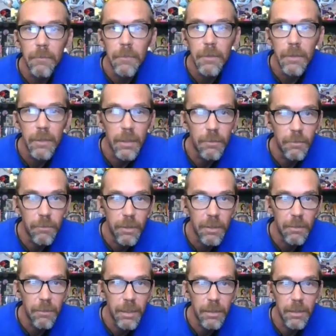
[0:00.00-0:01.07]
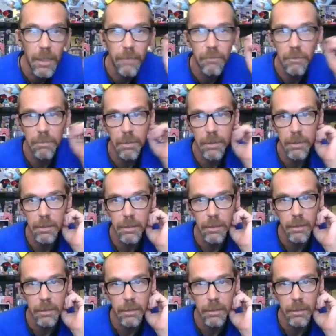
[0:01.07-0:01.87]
And I would recommend everybody